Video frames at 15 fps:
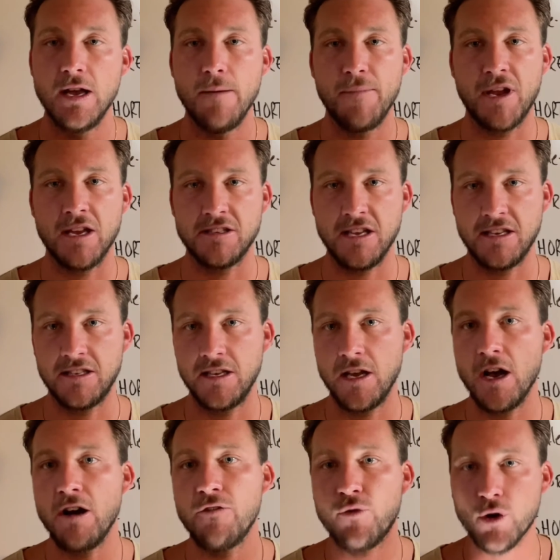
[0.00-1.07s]
because they see,
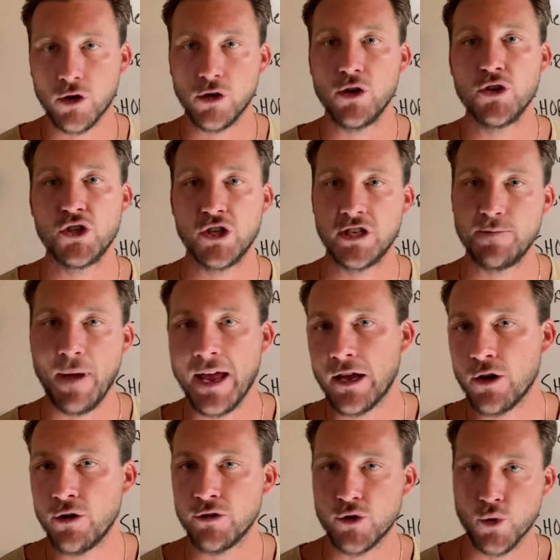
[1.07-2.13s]
oh, foreclosure is bank owned,